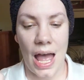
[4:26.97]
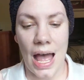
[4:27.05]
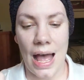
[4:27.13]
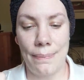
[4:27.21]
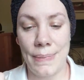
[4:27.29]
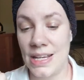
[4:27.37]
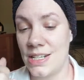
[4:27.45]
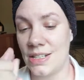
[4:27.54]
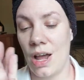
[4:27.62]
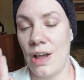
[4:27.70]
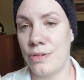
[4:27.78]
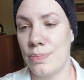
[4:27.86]
I didn't
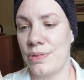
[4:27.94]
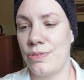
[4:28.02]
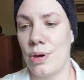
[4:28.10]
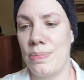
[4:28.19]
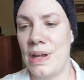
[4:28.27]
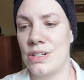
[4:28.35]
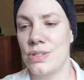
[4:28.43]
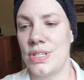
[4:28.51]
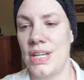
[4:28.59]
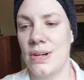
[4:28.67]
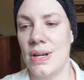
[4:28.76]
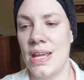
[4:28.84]
offer before pictures
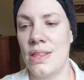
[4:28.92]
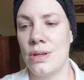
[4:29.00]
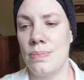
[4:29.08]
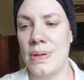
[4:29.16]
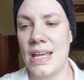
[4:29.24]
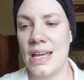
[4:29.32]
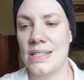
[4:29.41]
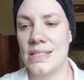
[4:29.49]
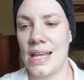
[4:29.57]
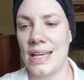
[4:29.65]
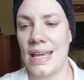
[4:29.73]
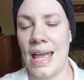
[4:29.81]
here either because,
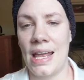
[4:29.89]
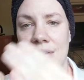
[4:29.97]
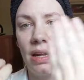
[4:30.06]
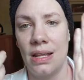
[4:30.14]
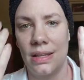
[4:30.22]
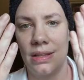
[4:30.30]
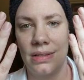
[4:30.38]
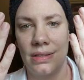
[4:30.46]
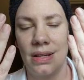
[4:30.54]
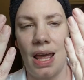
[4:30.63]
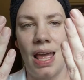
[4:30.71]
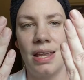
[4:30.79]
again,
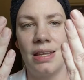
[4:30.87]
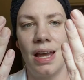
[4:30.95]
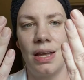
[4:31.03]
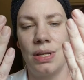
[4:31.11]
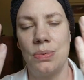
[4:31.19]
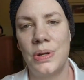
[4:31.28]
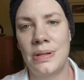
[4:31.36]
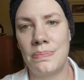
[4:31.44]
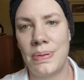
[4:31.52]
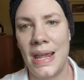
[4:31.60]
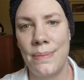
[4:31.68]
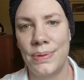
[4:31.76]
you wouldn't
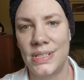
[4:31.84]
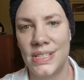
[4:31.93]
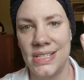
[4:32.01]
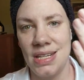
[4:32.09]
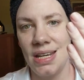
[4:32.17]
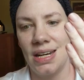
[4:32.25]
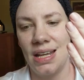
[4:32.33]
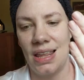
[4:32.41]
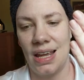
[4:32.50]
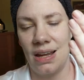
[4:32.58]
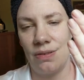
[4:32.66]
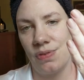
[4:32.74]
be able to see
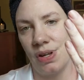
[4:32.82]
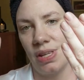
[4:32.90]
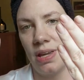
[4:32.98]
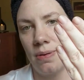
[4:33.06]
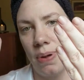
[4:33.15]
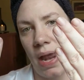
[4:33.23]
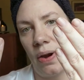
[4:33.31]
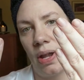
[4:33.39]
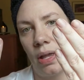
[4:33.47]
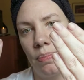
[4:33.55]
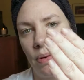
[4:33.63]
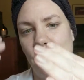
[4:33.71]
anything really
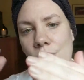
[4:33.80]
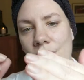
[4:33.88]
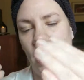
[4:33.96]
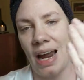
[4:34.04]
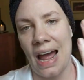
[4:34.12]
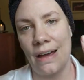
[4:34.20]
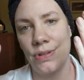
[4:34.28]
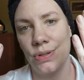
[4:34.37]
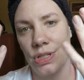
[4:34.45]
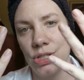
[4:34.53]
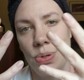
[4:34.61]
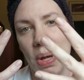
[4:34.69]
comparing a before and after
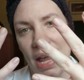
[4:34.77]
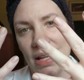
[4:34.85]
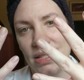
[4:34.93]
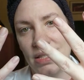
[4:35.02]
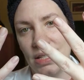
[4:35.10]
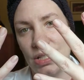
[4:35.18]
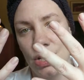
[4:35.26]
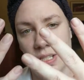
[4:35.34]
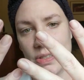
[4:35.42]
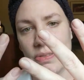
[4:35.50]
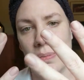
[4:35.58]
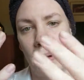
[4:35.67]
that you can't see
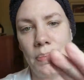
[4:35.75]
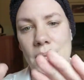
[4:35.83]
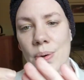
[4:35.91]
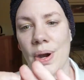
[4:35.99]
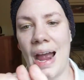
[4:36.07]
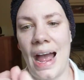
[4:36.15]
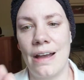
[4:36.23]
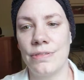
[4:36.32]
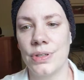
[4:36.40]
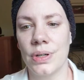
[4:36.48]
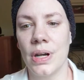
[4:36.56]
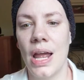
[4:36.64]
just from a pure
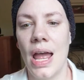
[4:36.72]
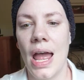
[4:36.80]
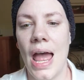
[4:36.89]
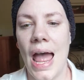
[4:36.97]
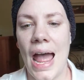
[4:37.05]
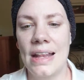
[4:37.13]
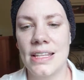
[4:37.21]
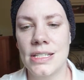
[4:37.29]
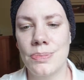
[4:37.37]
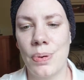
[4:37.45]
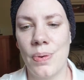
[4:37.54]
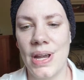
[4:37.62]
after. At
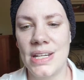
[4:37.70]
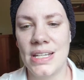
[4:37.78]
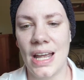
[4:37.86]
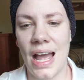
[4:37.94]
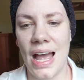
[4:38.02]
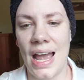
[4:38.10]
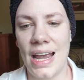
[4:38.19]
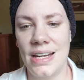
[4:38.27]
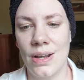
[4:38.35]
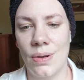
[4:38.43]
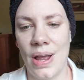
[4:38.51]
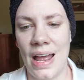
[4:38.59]
this point, I
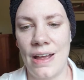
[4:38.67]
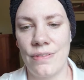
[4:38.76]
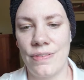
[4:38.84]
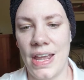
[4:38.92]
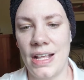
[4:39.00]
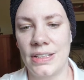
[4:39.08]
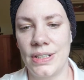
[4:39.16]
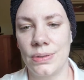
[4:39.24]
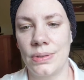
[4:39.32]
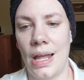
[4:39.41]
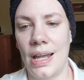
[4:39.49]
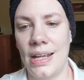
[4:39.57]
don't have a clear
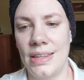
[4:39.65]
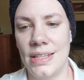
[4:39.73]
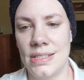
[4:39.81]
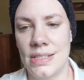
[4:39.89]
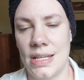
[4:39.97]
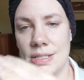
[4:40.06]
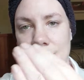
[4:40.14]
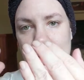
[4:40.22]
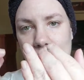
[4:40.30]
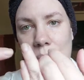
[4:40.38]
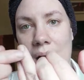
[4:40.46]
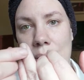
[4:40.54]
line that says,
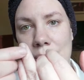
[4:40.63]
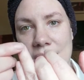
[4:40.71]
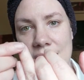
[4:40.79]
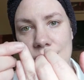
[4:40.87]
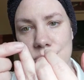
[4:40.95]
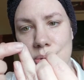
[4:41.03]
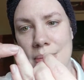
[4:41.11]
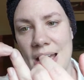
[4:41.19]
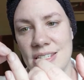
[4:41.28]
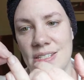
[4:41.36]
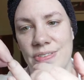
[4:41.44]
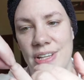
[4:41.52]
wow, my nails were
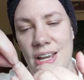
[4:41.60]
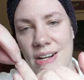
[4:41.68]
massively